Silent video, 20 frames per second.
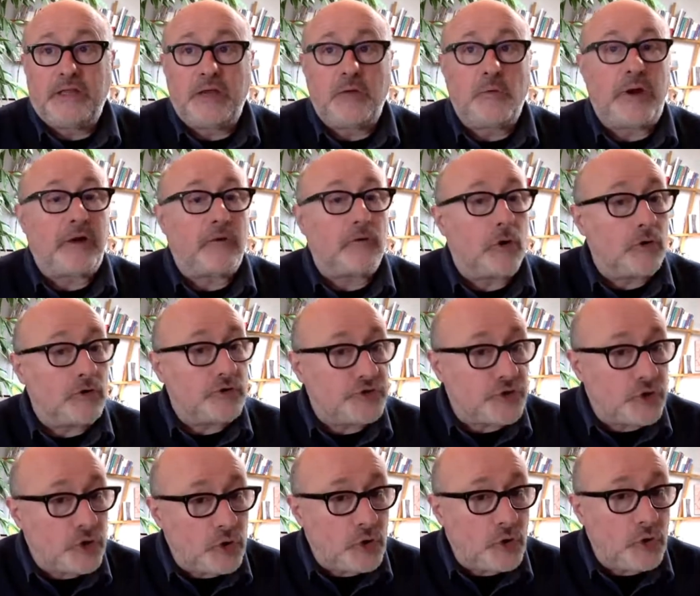They were
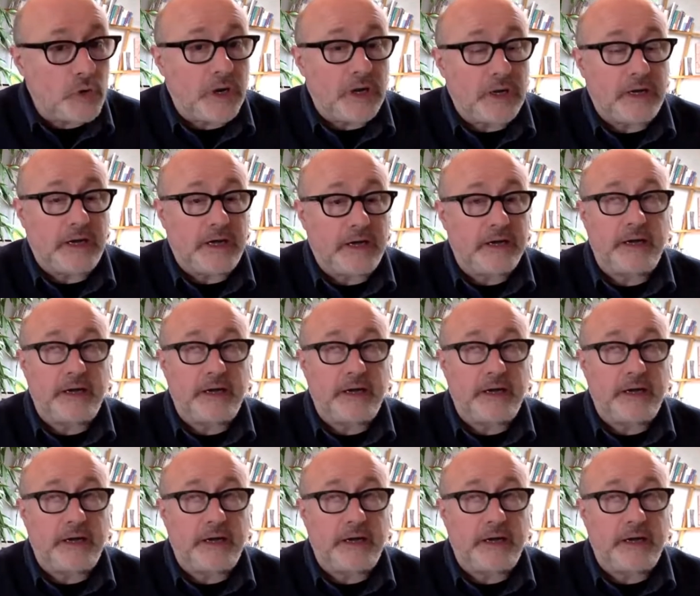also